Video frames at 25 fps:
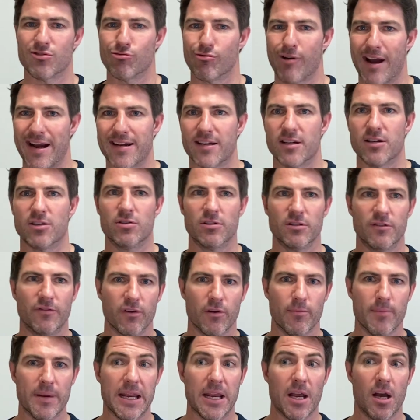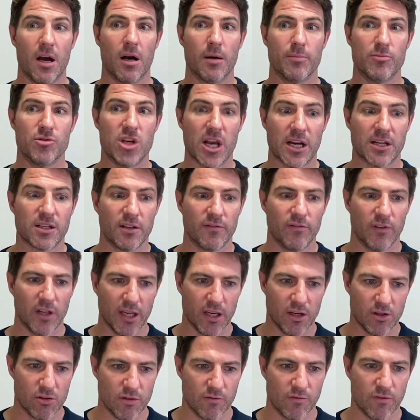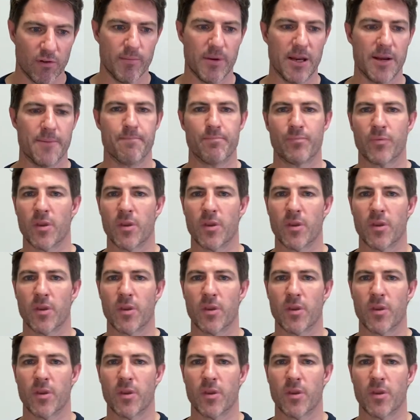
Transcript: right and good for me, objectively good for me,